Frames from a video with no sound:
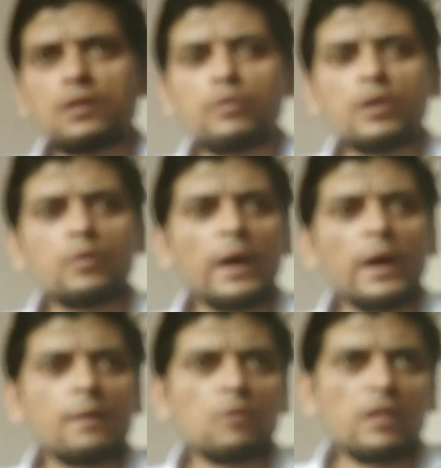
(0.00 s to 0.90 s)
the reason why
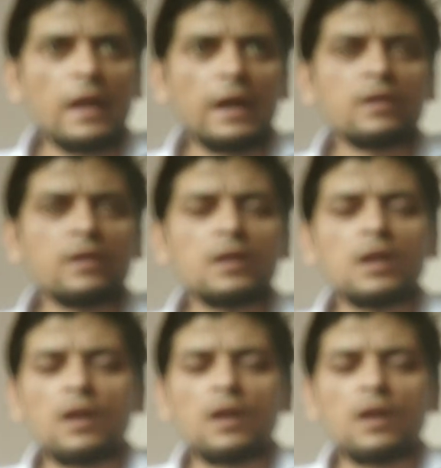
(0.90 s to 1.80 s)
I'm sad
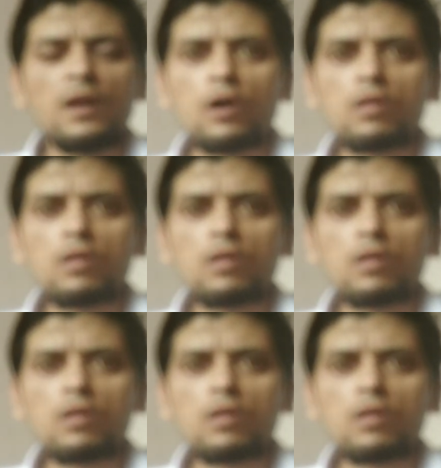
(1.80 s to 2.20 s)
is because